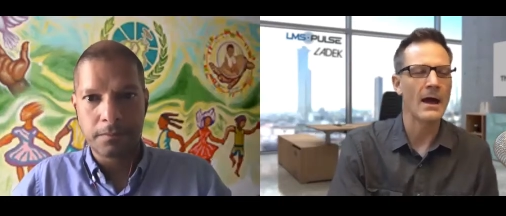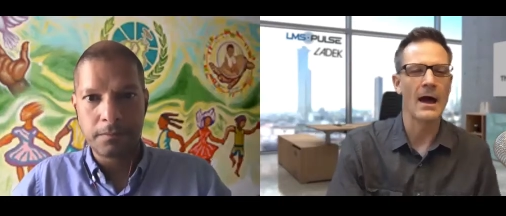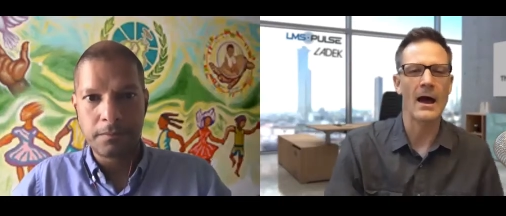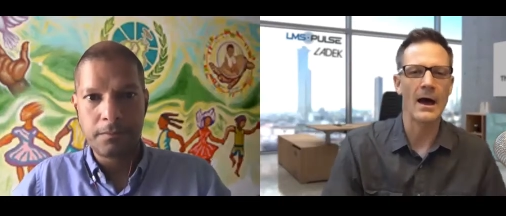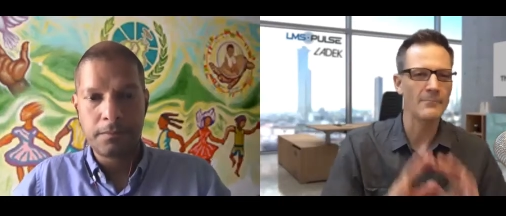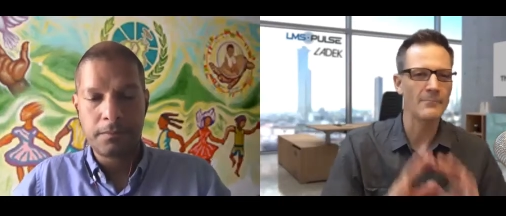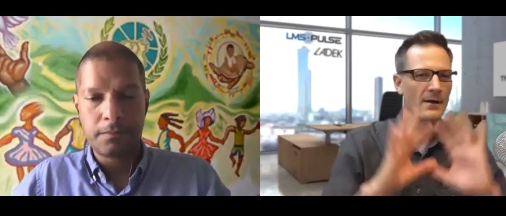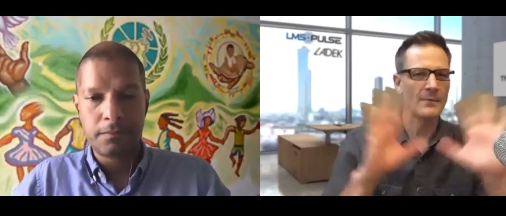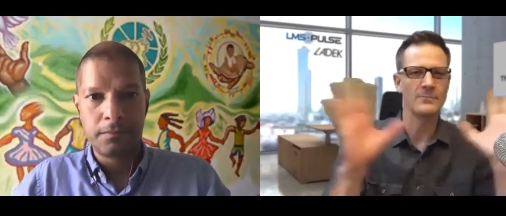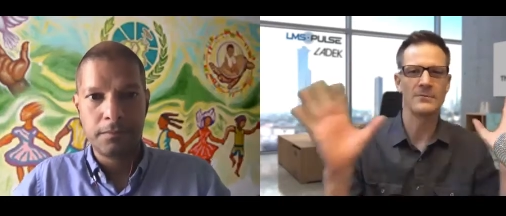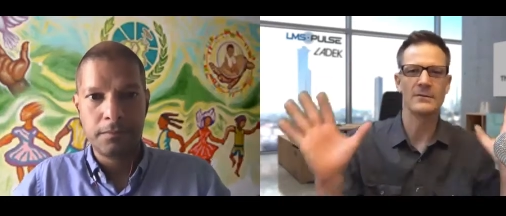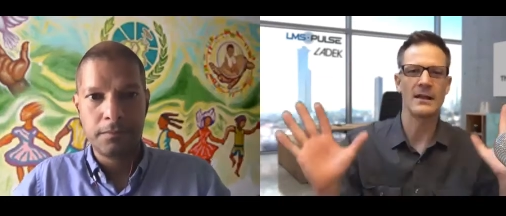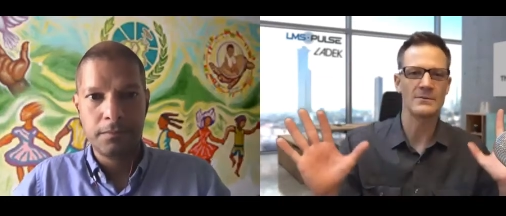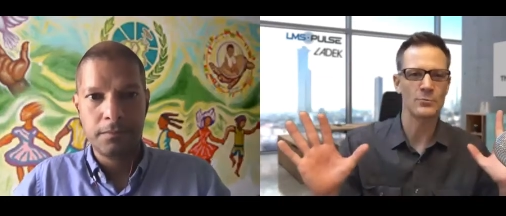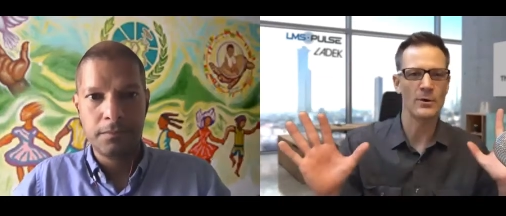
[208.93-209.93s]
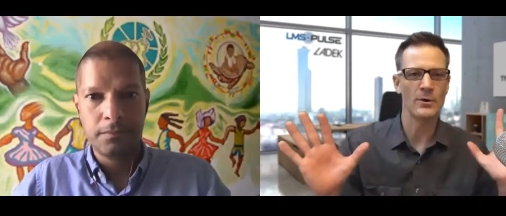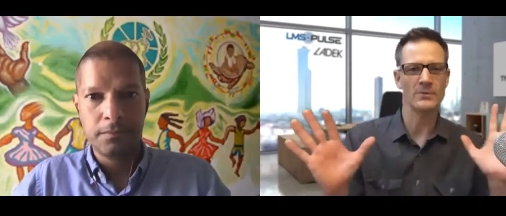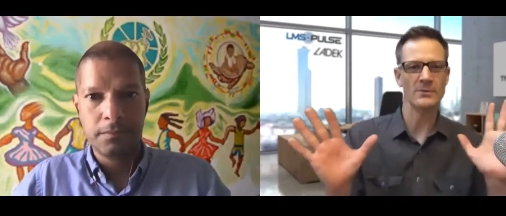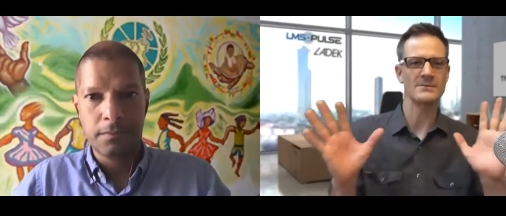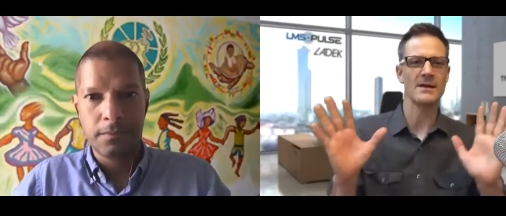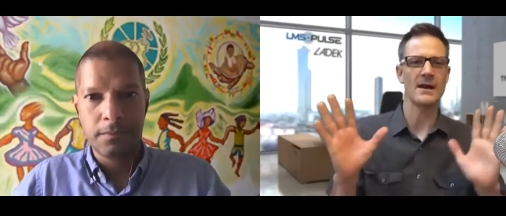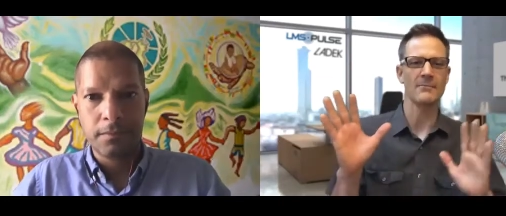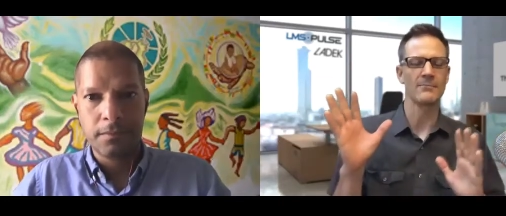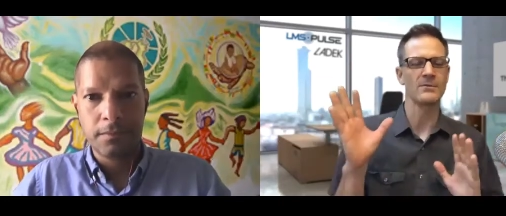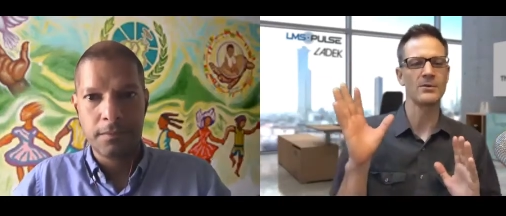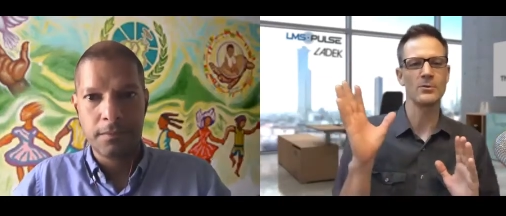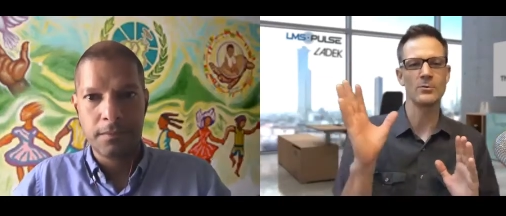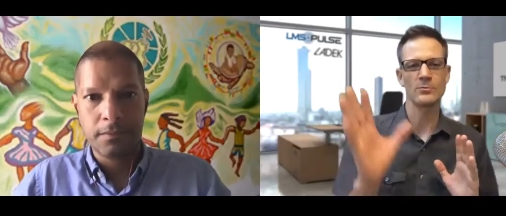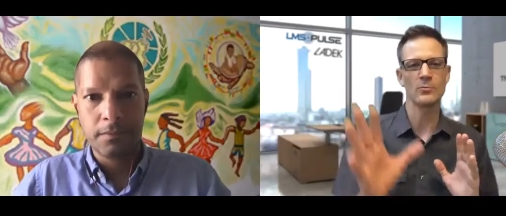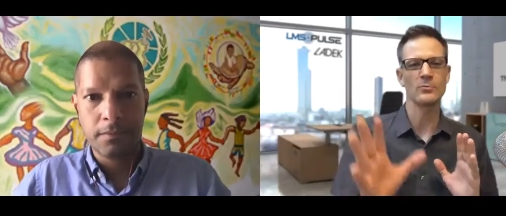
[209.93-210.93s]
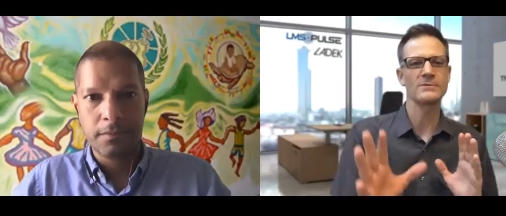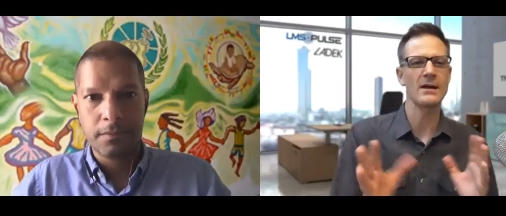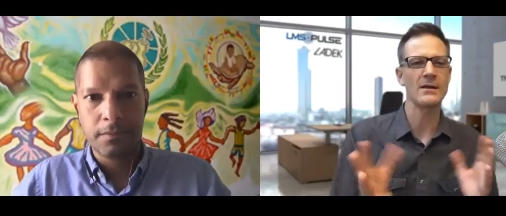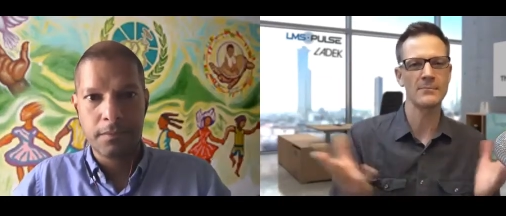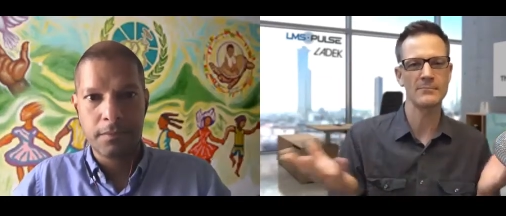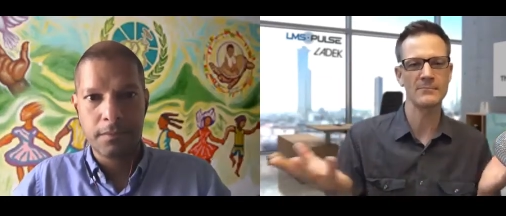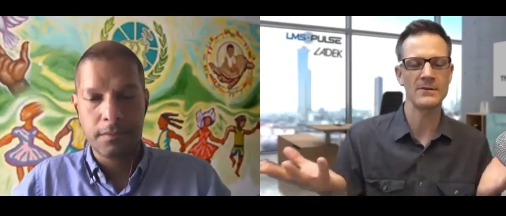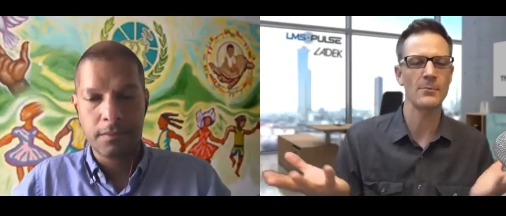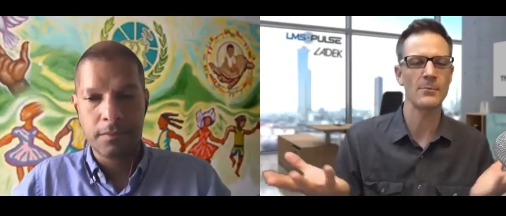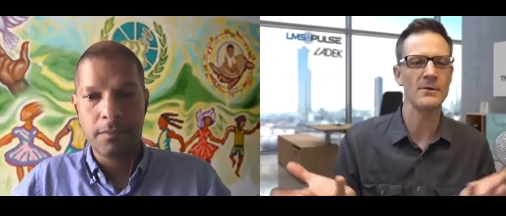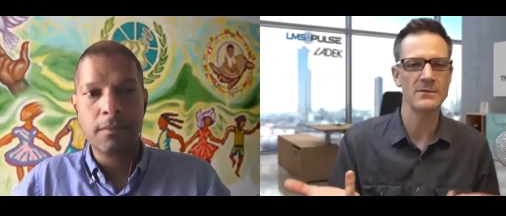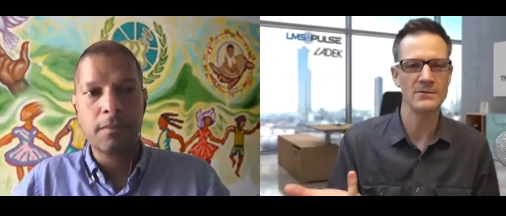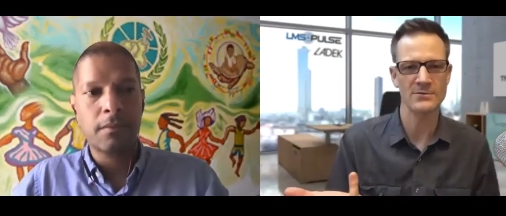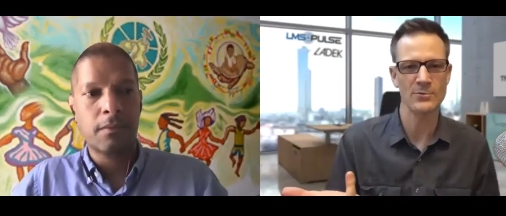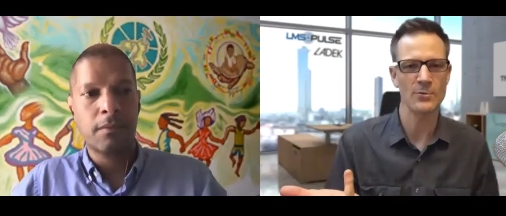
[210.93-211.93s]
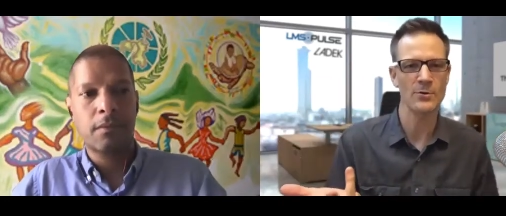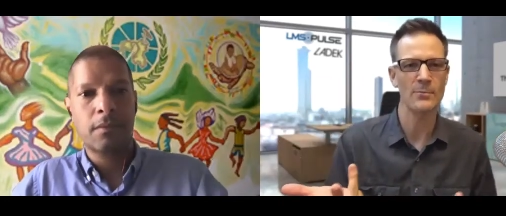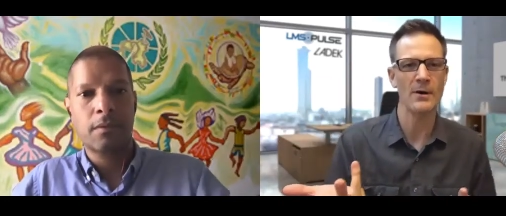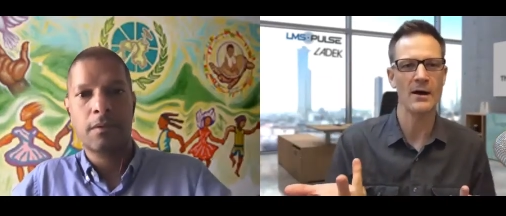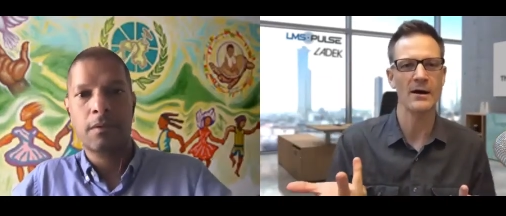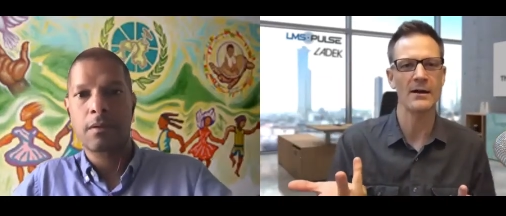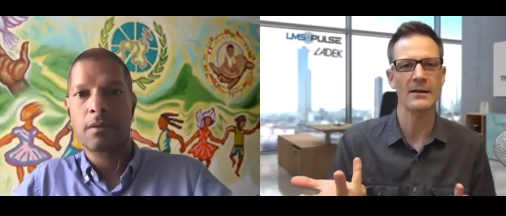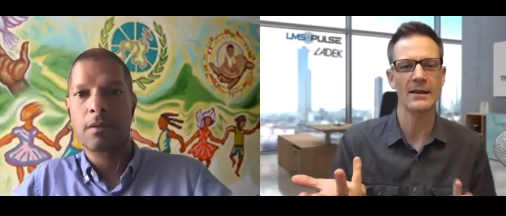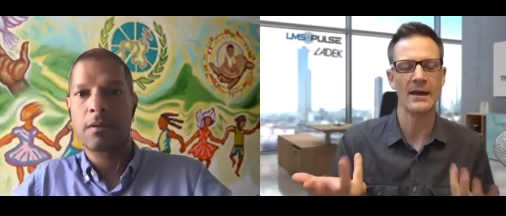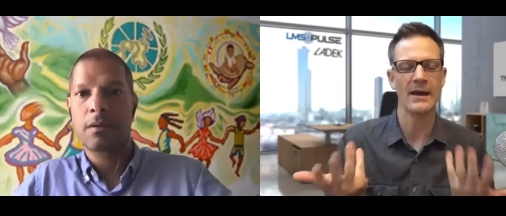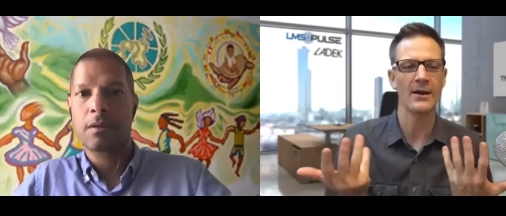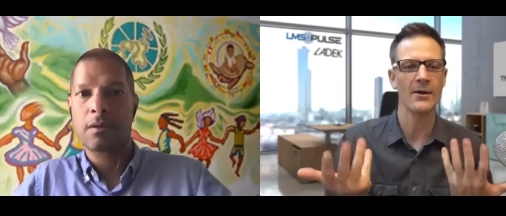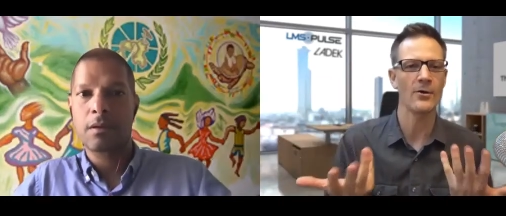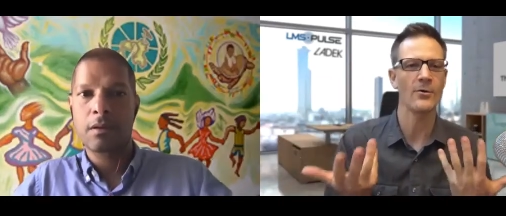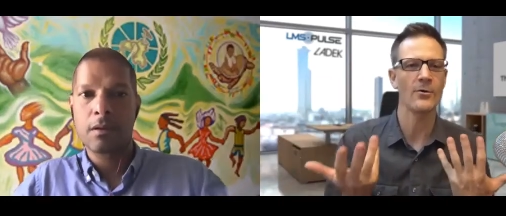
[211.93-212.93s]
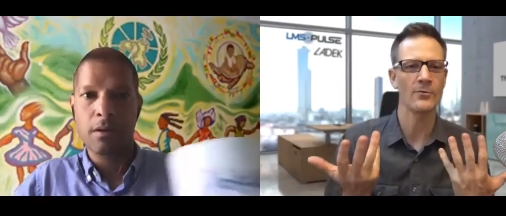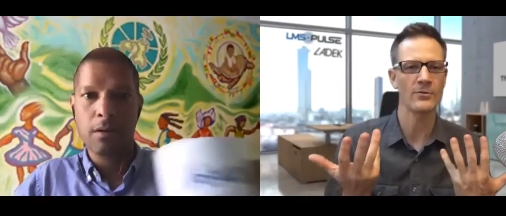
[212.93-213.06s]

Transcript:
Speaker 1: I'm, I'm, that's where I'm going to stop. You tell tell me the story behind how the